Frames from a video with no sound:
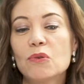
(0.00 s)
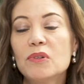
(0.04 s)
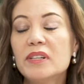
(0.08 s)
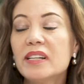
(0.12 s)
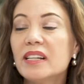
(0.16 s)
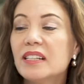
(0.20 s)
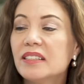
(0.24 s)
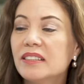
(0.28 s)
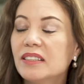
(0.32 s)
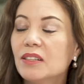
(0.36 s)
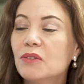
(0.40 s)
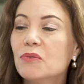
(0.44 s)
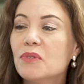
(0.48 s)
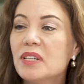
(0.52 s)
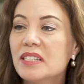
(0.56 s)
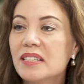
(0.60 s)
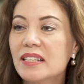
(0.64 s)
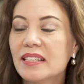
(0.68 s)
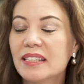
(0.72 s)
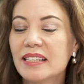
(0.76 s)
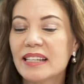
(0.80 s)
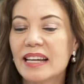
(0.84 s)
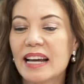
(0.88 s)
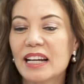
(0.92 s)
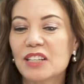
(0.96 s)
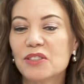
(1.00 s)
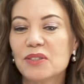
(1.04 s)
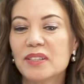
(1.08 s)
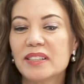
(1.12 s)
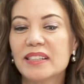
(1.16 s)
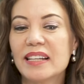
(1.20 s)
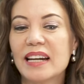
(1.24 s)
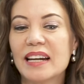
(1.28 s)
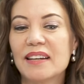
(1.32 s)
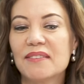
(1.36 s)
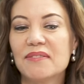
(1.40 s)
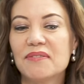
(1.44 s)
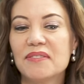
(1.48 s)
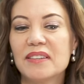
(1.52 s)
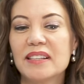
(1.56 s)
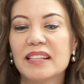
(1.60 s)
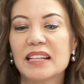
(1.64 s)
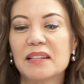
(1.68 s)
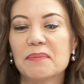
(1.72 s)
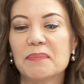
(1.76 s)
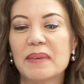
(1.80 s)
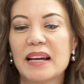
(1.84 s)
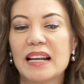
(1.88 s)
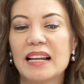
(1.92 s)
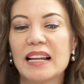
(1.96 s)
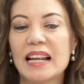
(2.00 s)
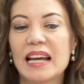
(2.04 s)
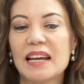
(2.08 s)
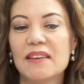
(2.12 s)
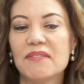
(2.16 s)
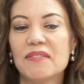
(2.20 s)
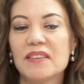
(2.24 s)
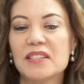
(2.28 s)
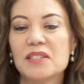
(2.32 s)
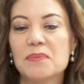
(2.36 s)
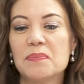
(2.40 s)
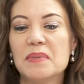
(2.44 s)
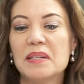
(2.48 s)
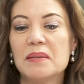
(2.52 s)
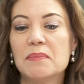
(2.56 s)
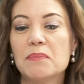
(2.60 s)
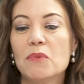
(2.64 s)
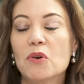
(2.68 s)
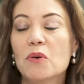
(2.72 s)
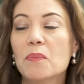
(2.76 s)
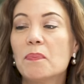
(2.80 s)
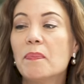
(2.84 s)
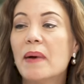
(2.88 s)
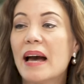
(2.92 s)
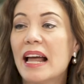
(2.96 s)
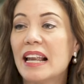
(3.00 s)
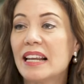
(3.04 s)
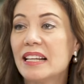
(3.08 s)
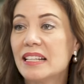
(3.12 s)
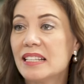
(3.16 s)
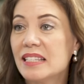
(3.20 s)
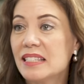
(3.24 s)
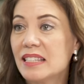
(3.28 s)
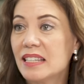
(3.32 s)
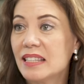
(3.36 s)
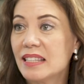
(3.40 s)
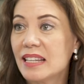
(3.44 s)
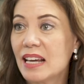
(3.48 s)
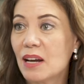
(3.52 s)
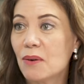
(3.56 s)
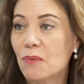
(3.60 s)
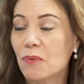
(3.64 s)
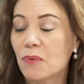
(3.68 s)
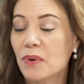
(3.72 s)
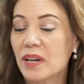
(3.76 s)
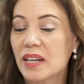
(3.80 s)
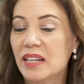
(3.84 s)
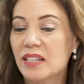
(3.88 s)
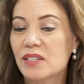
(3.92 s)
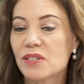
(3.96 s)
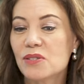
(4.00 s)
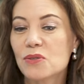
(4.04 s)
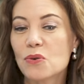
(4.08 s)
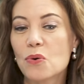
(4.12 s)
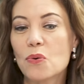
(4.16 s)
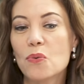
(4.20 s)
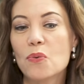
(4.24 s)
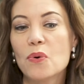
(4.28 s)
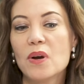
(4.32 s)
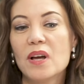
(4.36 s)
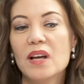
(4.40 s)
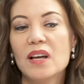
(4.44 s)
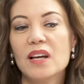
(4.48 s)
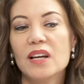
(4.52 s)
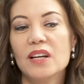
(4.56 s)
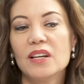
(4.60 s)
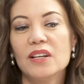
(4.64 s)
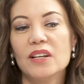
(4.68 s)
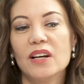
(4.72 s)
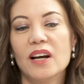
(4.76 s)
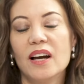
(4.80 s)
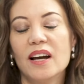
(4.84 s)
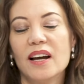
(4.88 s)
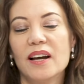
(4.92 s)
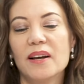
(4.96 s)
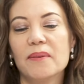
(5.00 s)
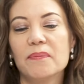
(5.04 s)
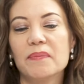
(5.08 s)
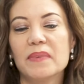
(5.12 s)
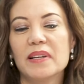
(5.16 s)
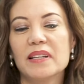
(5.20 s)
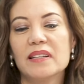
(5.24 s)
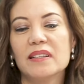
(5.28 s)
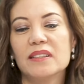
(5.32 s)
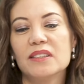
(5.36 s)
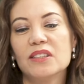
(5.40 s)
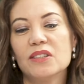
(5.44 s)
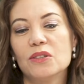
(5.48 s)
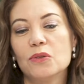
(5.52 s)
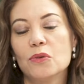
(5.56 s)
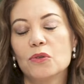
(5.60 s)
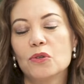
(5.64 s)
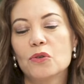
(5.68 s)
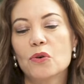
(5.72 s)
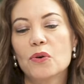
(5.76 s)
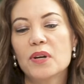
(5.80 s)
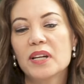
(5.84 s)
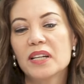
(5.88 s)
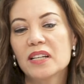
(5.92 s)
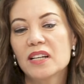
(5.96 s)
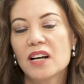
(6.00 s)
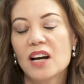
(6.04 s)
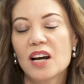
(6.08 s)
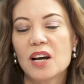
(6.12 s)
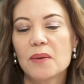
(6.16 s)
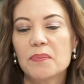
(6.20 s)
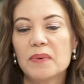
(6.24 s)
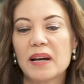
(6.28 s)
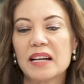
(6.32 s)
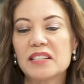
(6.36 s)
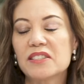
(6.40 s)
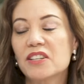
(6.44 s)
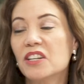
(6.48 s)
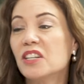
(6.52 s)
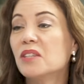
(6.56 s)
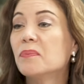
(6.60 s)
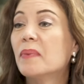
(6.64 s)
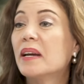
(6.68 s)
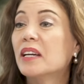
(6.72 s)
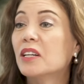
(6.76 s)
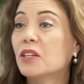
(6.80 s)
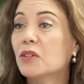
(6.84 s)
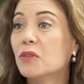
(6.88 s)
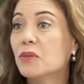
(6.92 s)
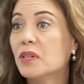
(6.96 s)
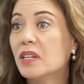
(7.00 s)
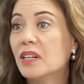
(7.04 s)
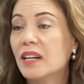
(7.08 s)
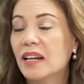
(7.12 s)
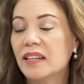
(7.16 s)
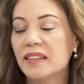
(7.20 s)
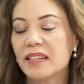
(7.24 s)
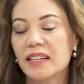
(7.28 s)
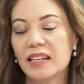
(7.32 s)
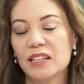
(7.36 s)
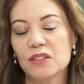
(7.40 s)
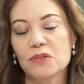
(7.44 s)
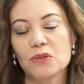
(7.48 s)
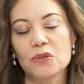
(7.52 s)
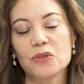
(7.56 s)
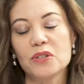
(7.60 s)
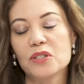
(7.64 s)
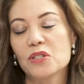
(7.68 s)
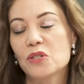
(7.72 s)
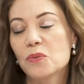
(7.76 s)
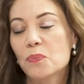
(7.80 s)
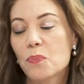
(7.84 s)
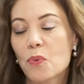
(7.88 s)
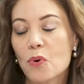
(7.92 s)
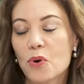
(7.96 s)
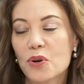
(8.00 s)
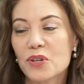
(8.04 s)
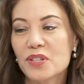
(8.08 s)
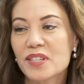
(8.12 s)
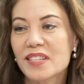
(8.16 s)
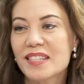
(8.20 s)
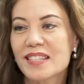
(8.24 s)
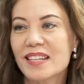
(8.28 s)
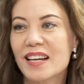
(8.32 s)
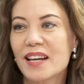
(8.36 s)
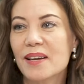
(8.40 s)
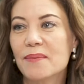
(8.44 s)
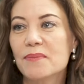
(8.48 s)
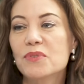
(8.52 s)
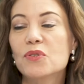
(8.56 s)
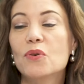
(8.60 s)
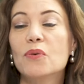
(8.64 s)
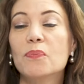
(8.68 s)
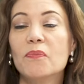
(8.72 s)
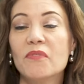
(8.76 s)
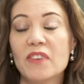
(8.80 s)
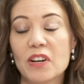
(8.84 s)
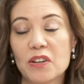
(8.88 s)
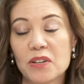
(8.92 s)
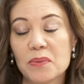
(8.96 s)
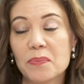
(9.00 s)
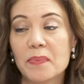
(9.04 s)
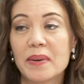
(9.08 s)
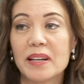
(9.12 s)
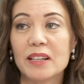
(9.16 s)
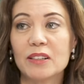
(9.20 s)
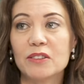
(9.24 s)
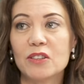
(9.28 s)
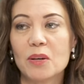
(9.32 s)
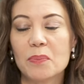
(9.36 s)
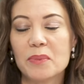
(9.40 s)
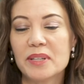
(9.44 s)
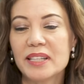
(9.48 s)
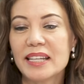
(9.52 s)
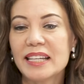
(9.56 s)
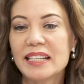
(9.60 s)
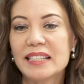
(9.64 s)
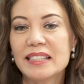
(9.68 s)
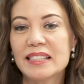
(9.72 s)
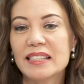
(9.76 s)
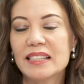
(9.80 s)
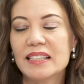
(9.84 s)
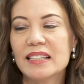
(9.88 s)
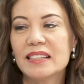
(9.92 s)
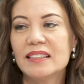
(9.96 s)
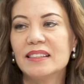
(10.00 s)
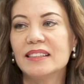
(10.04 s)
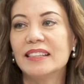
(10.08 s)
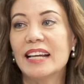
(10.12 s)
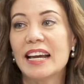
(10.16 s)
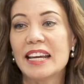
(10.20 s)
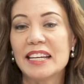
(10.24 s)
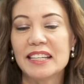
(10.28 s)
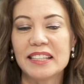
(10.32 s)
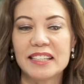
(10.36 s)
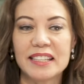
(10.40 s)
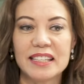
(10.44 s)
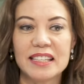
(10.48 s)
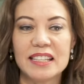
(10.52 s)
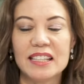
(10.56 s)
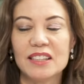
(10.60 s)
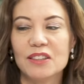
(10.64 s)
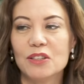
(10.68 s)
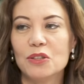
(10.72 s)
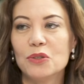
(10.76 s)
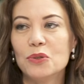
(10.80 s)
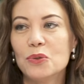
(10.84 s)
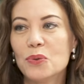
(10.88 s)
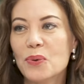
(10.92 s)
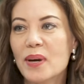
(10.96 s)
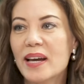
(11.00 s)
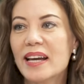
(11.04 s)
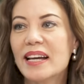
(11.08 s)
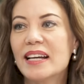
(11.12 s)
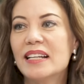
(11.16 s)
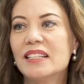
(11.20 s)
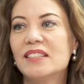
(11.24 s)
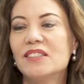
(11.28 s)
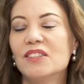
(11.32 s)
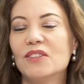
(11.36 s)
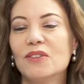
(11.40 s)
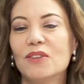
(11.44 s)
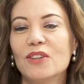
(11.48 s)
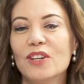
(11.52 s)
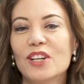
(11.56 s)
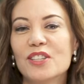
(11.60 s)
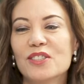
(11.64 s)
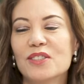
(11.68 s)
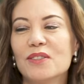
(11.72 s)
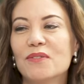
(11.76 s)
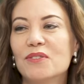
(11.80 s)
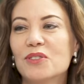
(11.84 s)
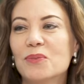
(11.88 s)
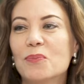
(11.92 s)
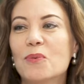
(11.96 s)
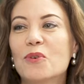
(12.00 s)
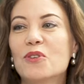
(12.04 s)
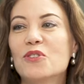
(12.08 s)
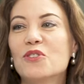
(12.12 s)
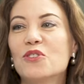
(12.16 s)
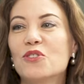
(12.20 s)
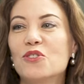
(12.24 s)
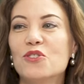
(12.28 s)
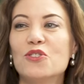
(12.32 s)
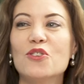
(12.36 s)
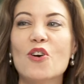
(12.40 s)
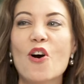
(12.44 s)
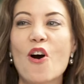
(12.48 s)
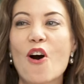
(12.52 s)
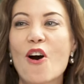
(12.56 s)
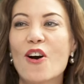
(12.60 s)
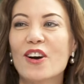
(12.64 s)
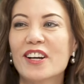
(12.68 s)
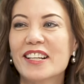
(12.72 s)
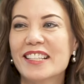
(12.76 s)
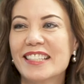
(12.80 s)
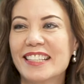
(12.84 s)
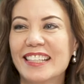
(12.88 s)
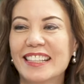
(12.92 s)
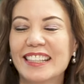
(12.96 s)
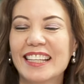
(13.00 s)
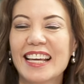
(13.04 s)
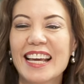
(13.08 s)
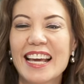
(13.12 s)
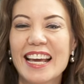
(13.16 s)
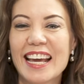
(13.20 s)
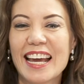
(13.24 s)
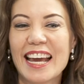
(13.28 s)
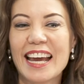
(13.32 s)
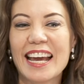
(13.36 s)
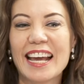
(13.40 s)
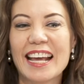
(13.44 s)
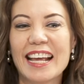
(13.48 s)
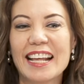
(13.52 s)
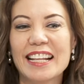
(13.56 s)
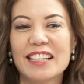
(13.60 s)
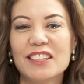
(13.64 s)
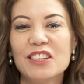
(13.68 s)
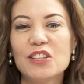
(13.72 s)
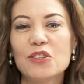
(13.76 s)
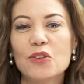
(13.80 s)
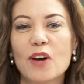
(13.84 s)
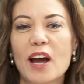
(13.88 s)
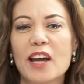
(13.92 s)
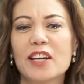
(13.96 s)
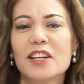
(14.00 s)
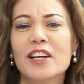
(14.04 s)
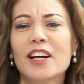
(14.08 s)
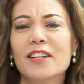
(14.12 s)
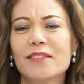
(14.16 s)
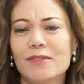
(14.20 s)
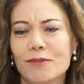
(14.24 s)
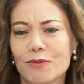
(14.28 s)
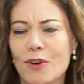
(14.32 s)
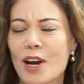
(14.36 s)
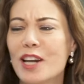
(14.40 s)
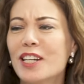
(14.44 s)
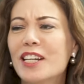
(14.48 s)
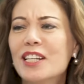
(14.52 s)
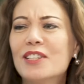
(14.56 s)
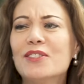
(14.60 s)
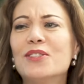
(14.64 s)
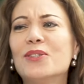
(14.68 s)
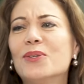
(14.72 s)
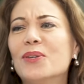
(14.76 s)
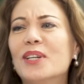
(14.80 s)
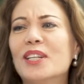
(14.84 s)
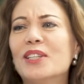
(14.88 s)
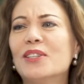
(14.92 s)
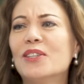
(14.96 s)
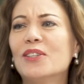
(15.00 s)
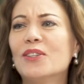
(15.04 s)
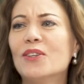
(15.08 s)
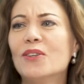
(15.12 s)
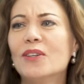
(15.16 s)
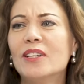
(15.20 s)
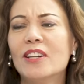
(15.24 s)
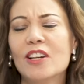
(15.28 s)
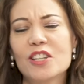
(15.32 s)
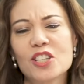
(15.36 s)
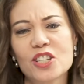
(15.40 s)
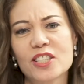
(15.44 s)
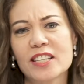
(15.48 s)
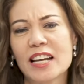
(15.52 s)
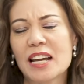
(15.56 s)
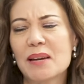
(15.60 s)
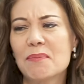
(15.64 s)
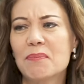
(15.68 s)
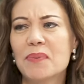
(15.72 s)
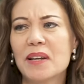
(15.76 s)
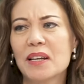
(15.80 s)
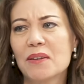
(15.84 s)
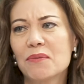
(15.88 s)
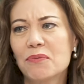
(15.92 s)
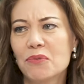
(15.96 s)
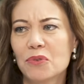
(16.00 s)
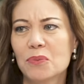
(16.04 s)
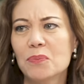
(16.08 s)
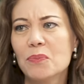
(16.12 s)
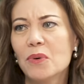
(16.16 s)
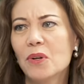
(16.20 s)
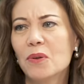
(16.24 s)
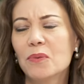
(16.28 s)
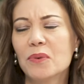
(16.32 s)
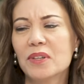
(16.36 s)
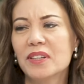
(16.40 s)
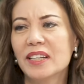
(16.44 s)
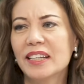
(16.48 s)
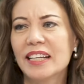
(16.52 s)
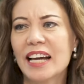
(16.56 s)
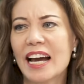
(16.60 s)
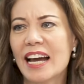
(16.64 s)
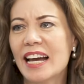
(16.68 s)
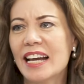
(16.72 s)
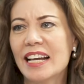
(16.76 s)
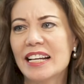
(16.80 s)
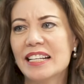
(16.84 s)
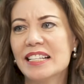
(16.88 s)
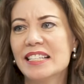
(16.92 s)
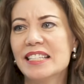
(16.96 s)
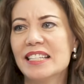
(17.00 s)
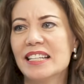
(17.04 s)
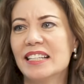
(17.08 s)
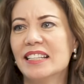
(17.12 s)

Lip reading: only until recently actually that I feel that my life has been more balanced in that way. So you know, growing up, I started my career, I think I told you, in sports. So very male dominated, Nike in the US, you know, lots of sports jocks. And you know, I got right into it, you know, lunchtime playing football with the guys.